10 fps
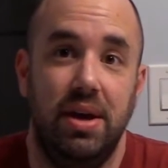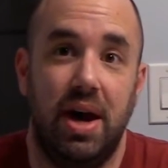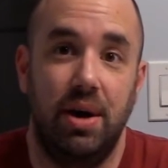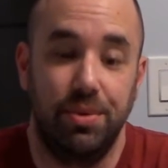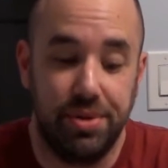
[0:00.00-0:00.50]

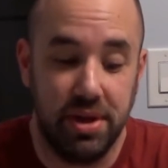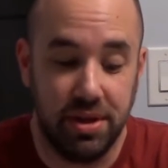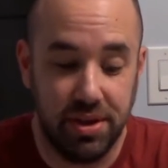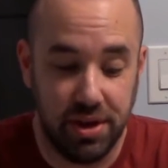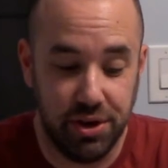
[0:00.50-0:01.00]
I don't
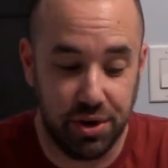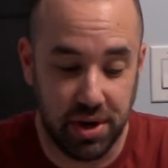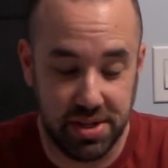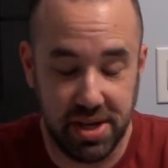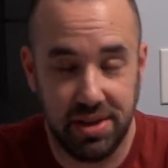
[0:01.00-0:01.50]
think that you're going
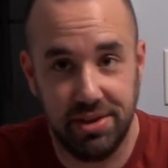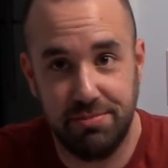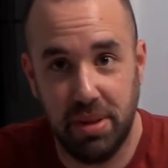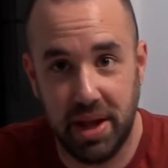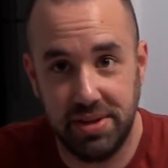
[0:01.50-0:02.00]
to take this
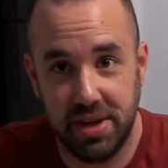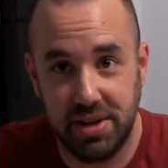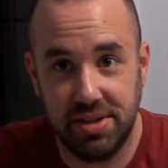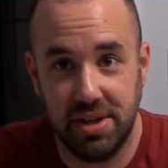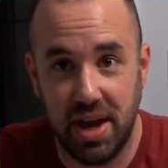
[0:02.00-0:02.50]
plot
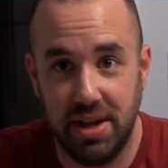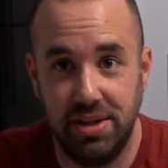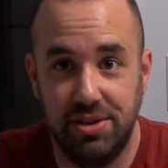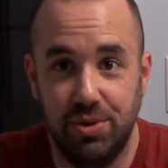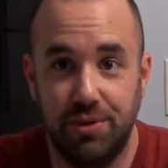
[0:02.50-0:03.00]
deck to any
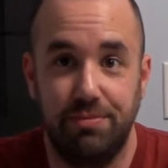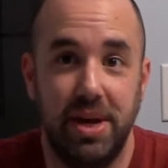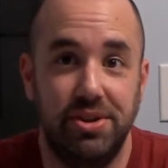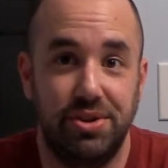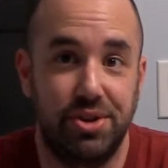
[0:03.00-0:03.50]
sort of
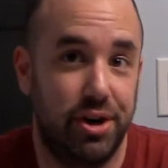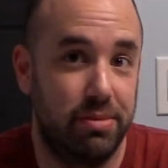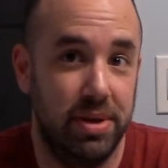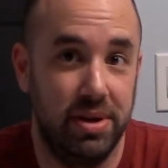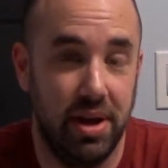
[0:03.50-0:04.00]
major
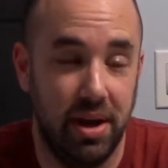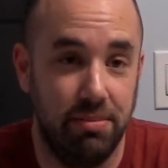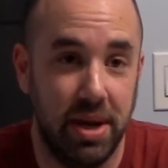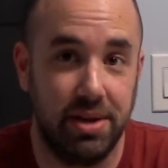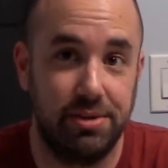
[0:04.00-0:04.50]
tournament and
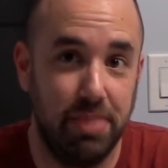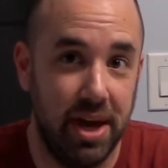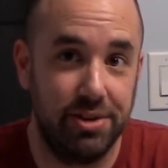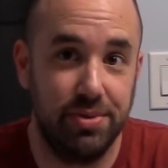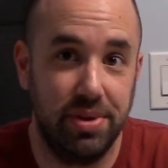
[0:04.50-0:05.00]
make a
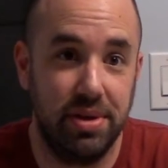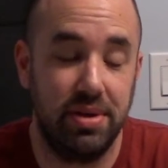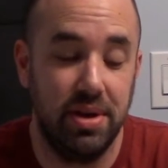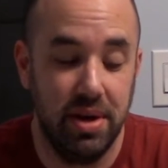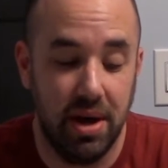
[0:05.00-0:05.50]
splash with
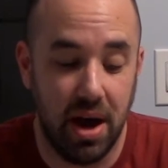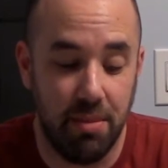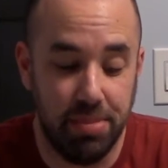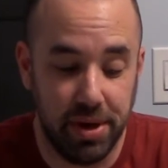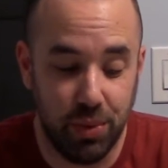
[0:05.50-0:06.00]
it,
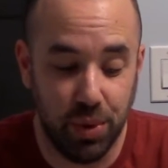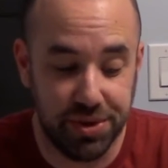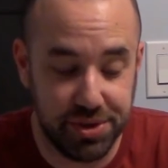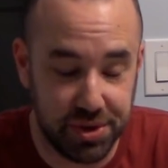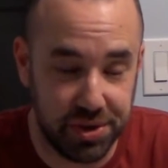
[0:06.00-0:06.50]
but it will
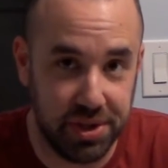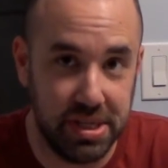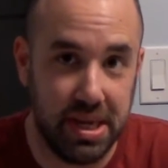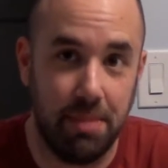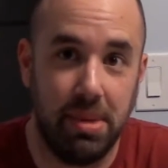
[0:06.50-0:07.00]
certainly
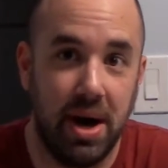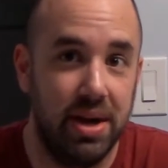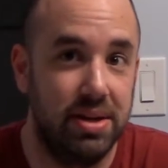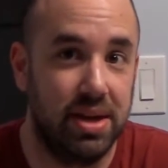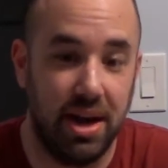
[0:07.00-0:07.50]
get by
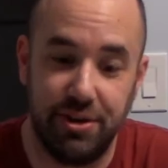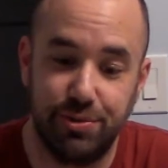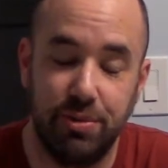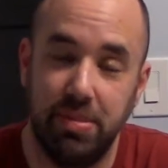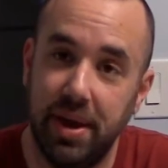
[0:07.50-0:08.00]
in
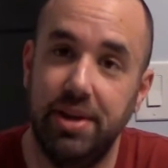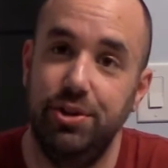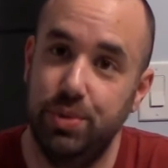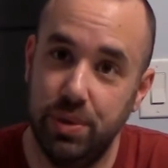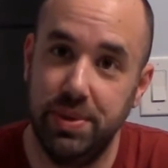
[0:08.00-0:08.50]
casual play and
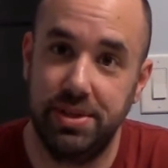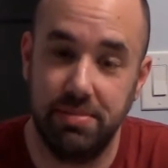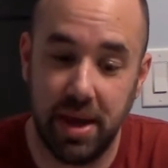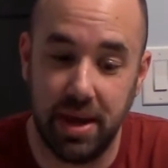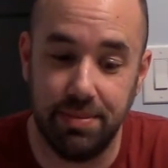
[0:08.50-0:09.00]
you will win
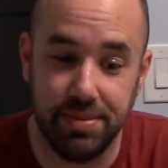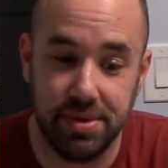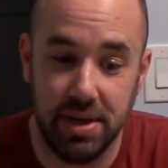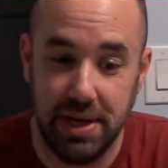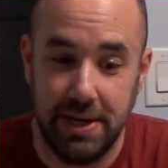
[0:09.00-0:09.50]
some
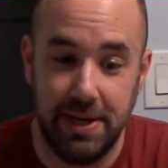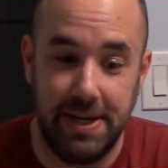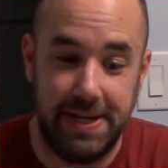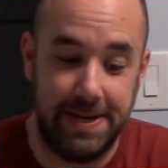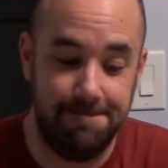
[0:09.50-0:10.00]
games.
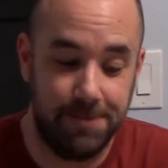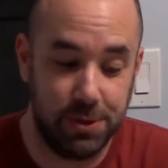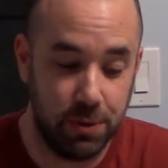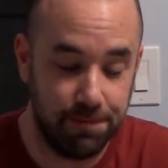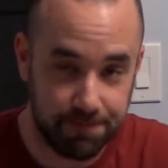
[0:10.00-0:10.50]

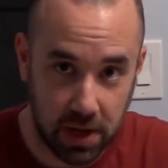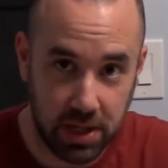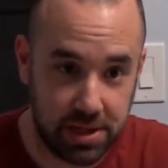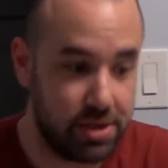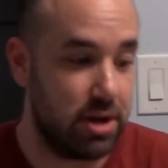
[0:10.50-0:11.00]
So
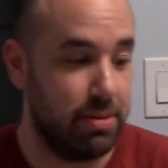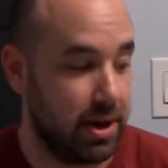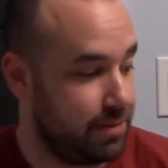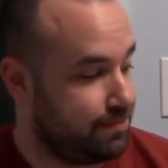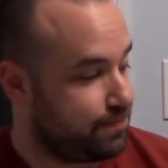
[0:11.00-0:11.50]
let's talk about
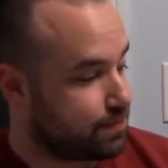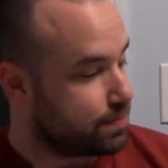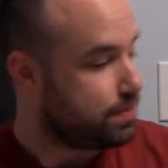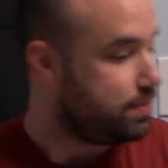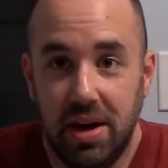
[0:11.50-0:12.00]
it.
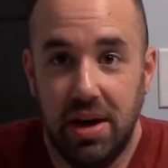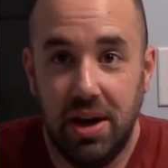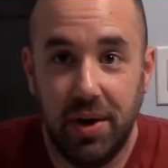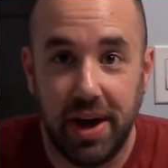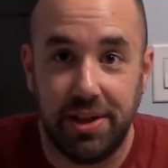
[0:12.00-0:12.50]

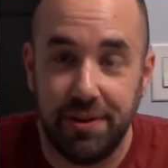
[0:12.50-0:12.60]
Okay, the